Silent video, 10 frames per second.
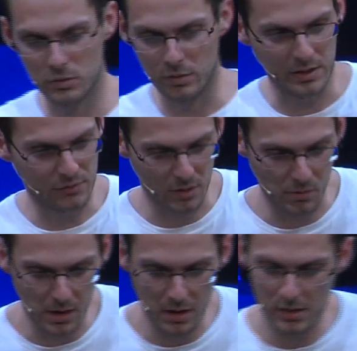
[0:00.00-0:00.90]
We went for a
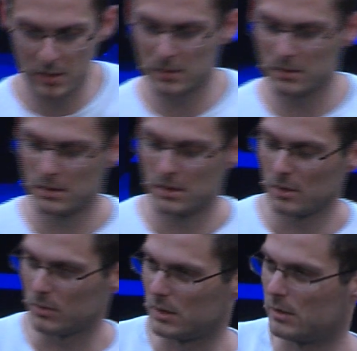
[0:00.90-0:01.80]
walk,
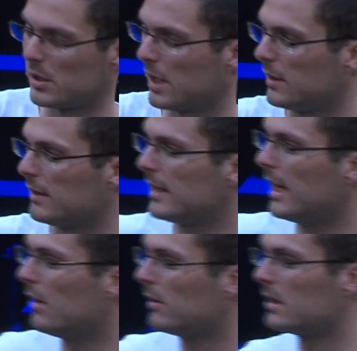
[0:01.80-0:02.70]
went to check the
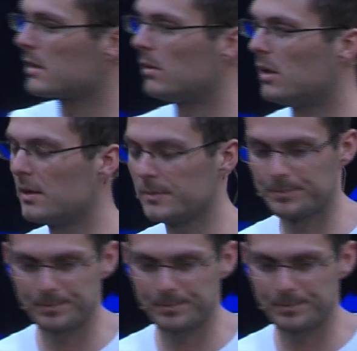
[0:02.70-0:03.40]
town and so on,